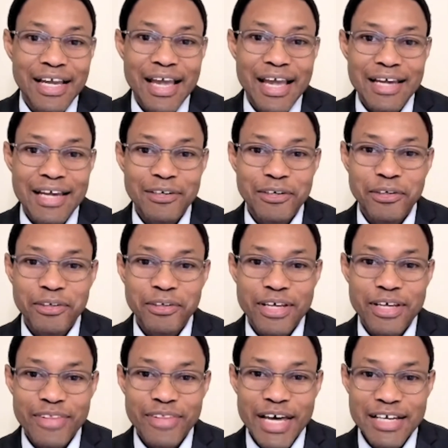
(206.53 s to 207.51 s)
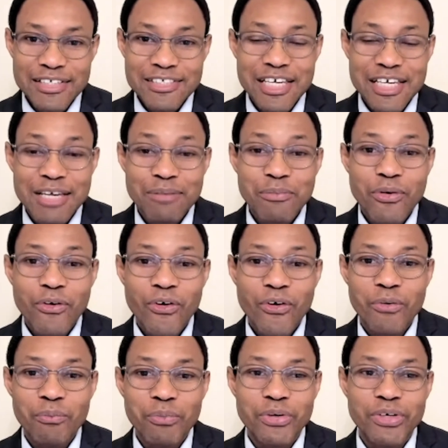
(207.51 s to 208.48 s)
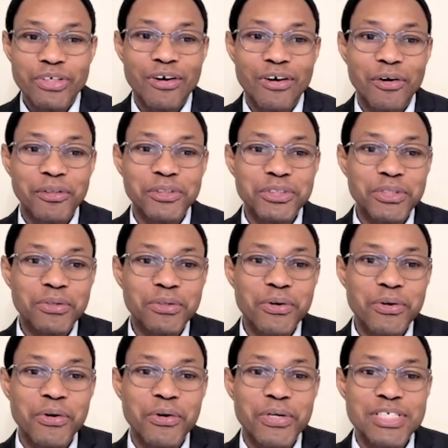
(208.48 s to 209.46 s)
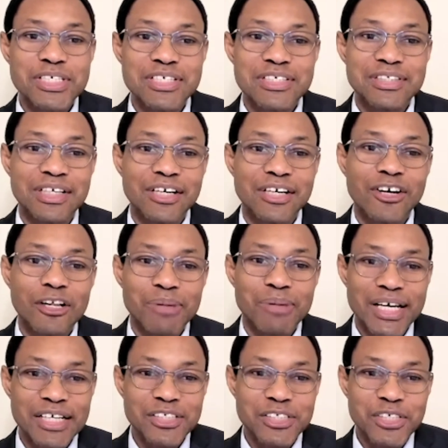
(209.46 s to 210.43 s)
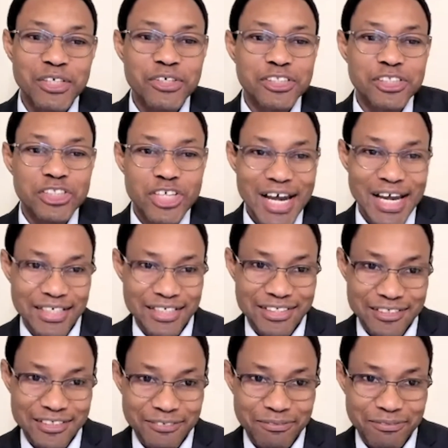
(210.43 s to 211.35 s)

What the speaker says: And that same hormone also causes the gallbladder to contract.